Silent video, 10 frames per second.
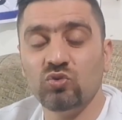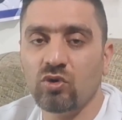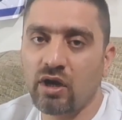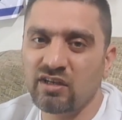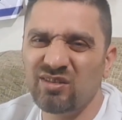
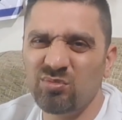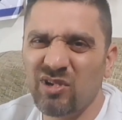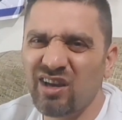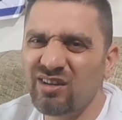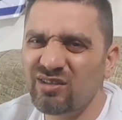write,
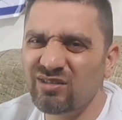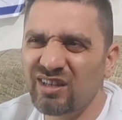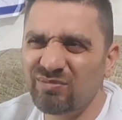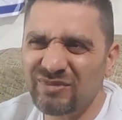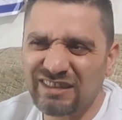let
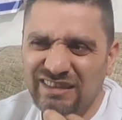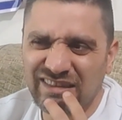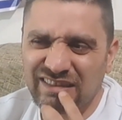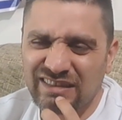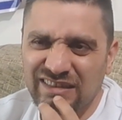me say,
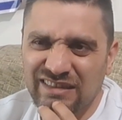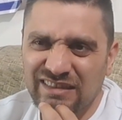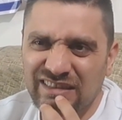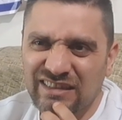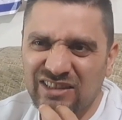is to
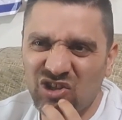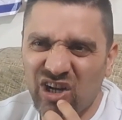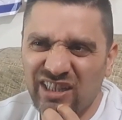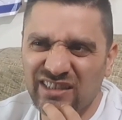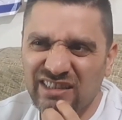
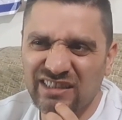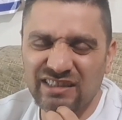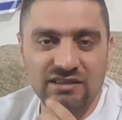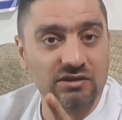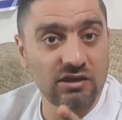write
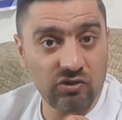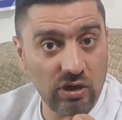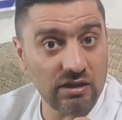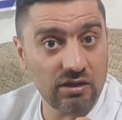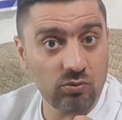related
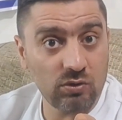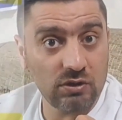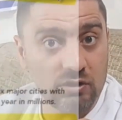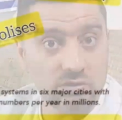words.